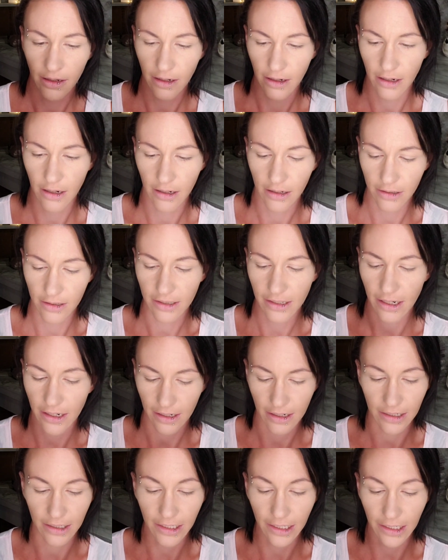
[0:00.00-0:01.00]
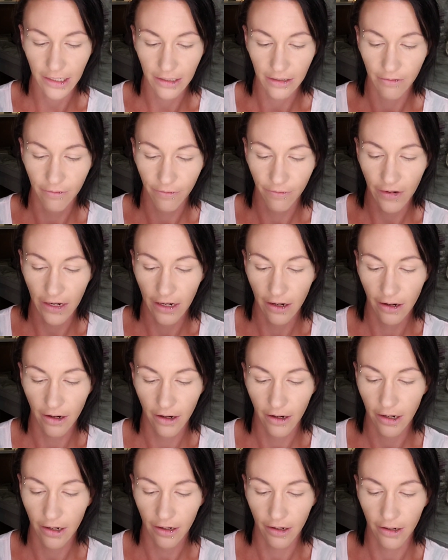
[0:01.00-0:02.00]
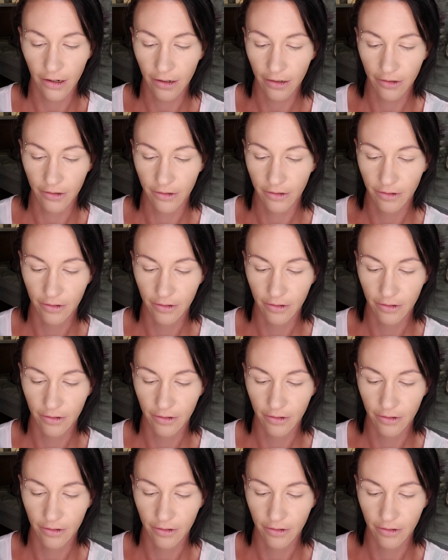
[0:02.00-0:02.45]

Uh, let's get a clean finger here.